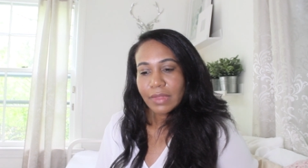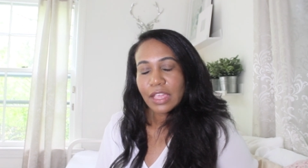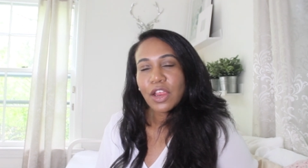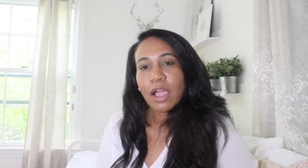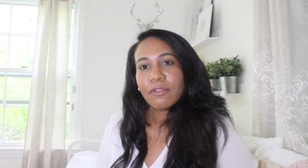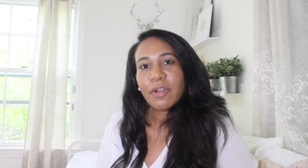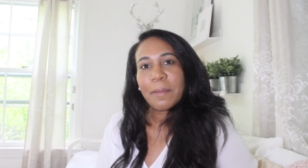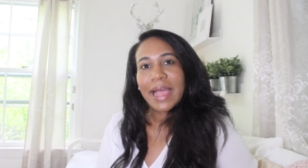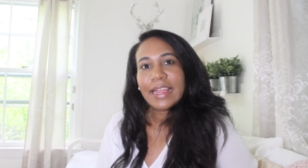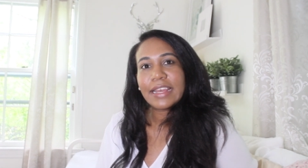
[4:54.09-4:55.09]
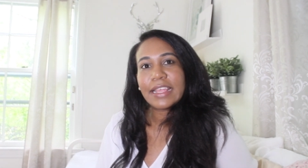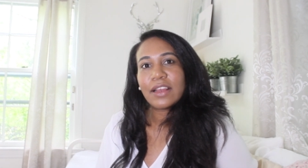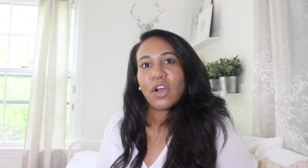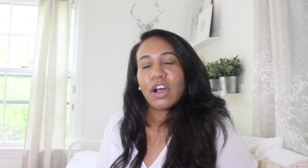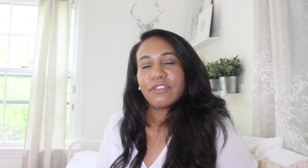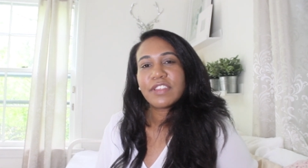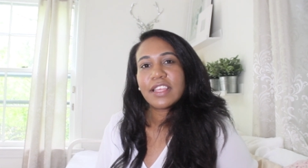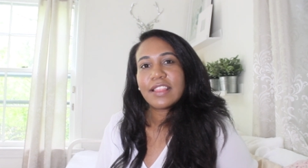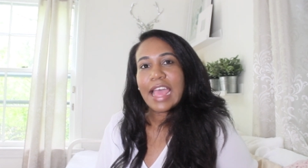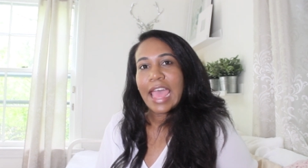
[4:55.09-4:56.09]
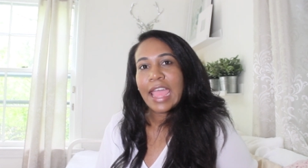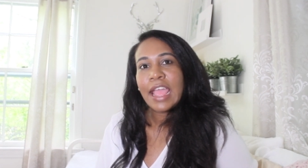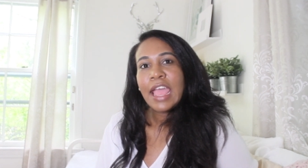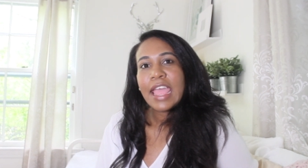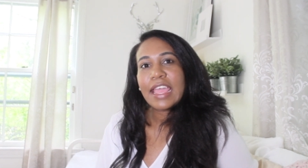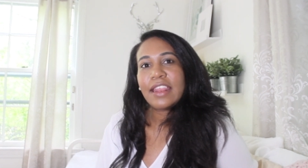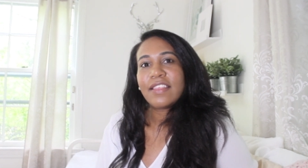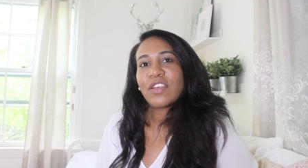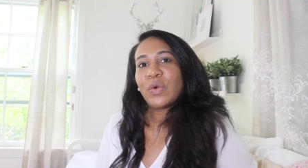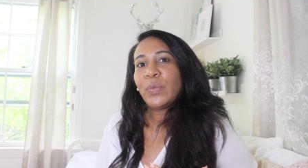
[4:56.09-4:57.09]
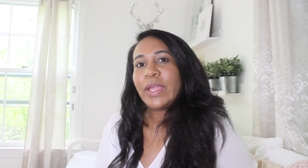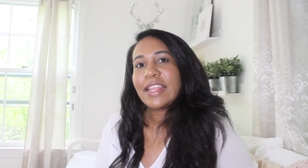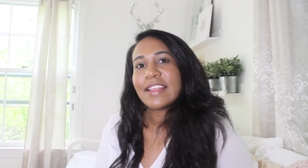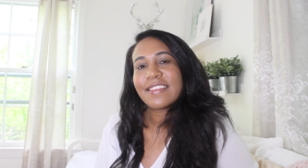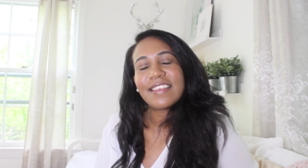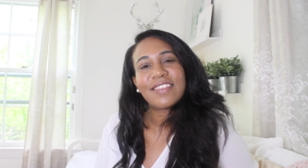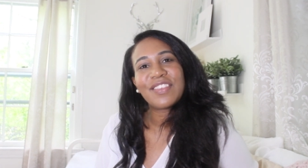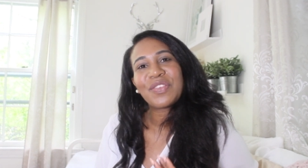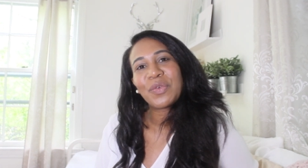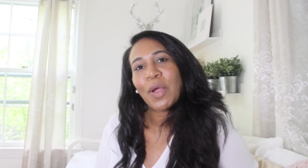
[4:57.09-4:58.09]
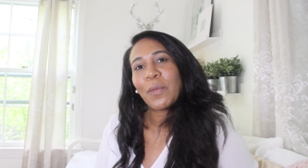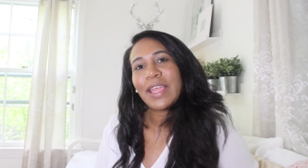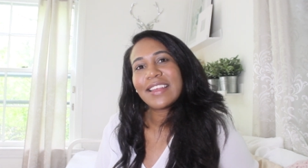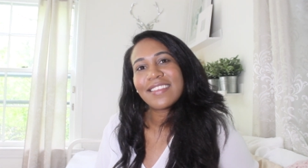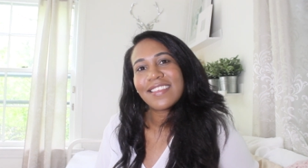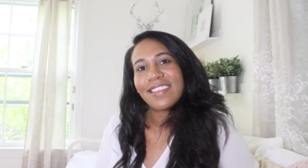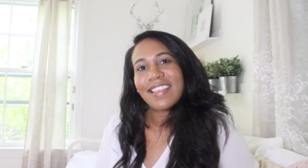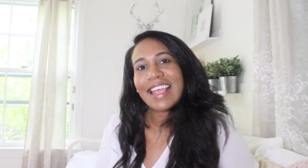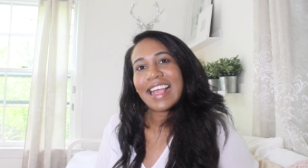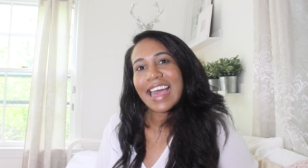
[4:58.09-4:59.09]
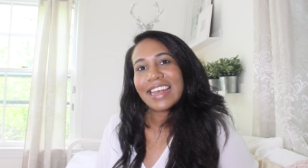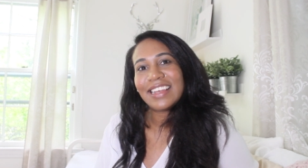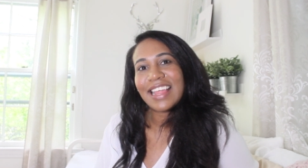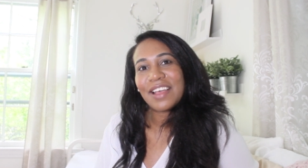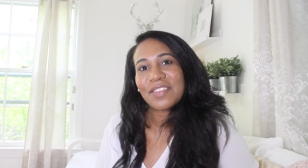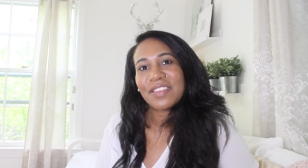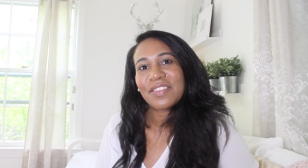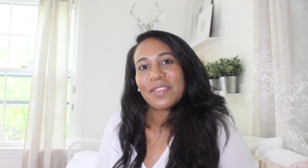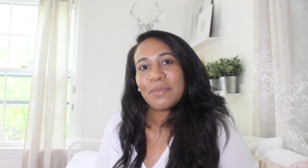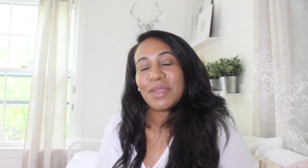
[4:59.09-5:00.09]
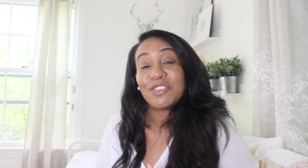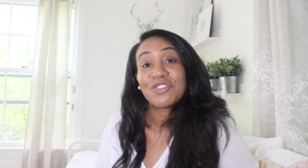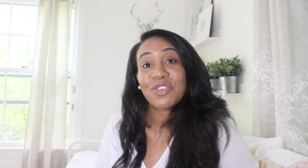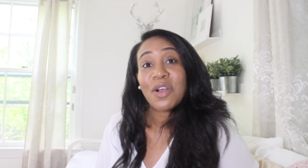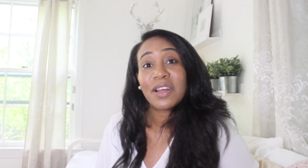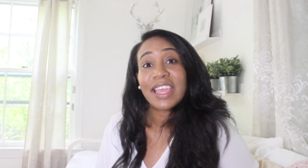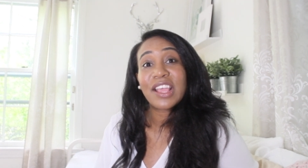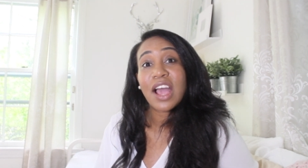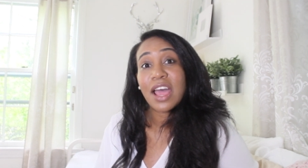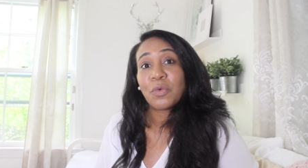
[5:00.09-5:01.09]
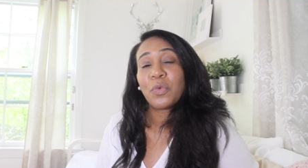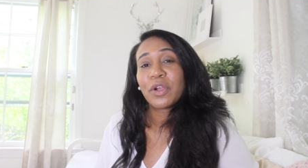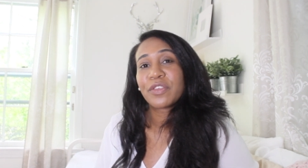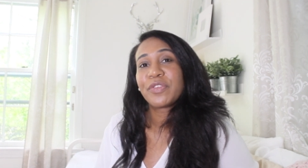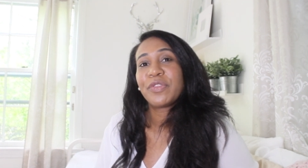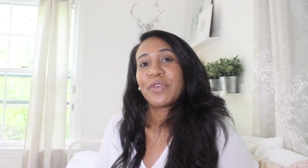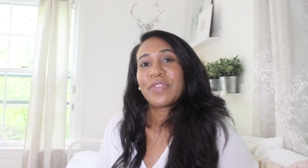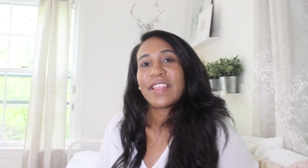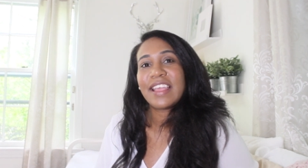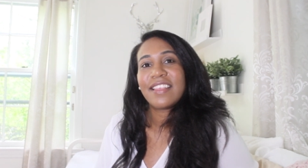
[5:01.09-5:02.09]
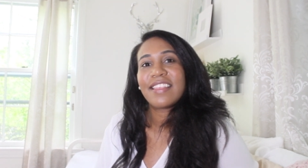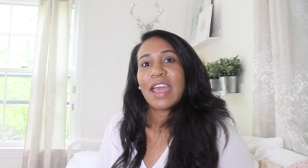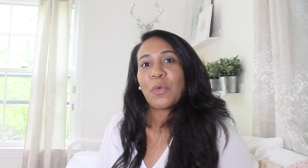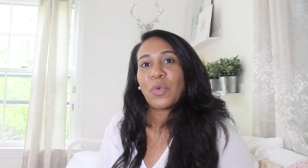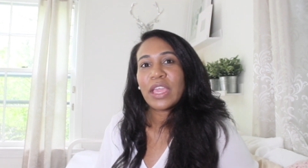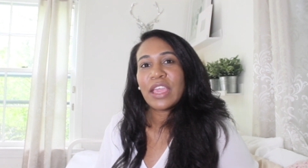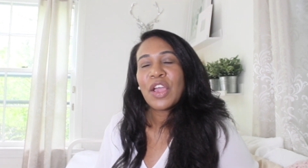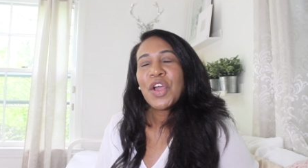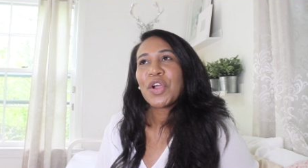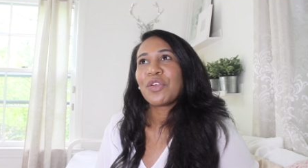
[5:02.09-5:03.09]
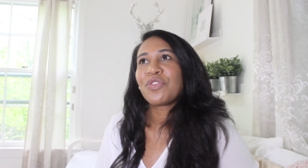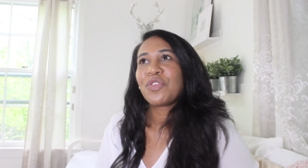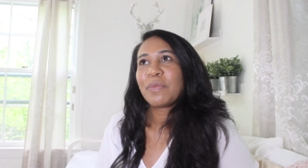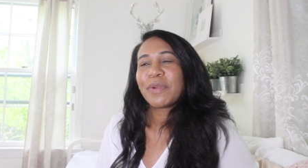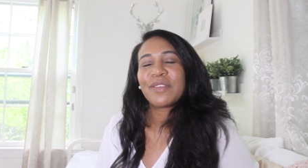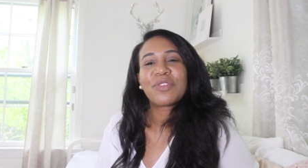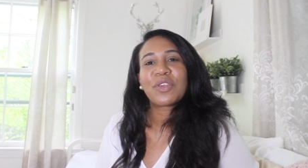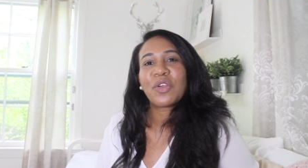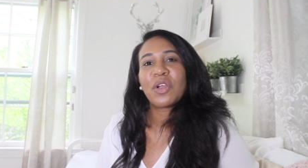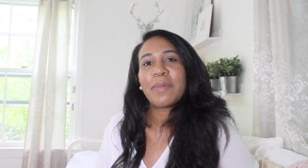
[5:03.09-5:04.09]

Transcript: you know, I'm reminded often that it is our weaknesses, it's through our weaknesses that God allows us to be strong. Like God works through those things that we are super insecure